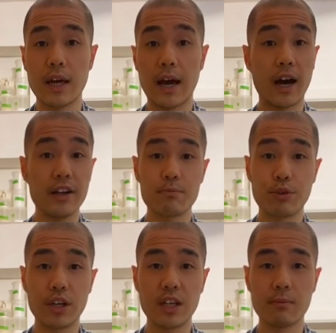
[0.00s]
I didn't
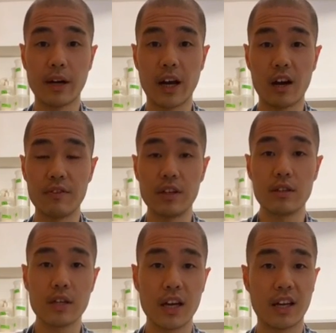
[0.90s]
preheat my
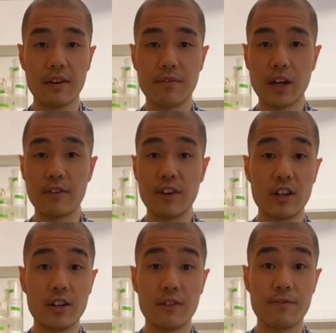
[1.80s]
oven, and I find it
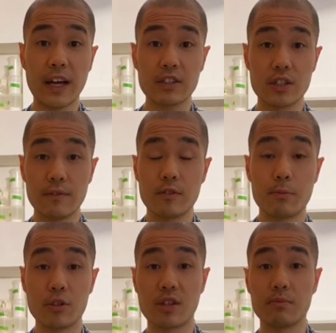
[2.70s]
very effective to
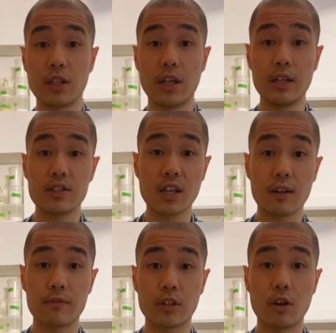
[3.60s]
put something inside
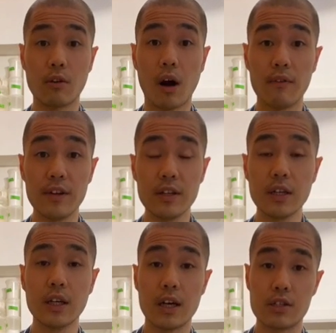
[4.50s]
of the cold oven
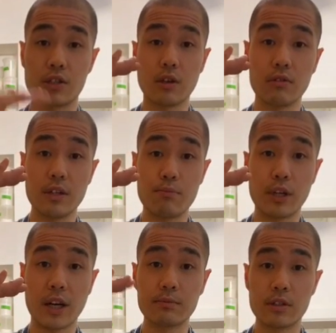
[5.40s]
and slowly bring up the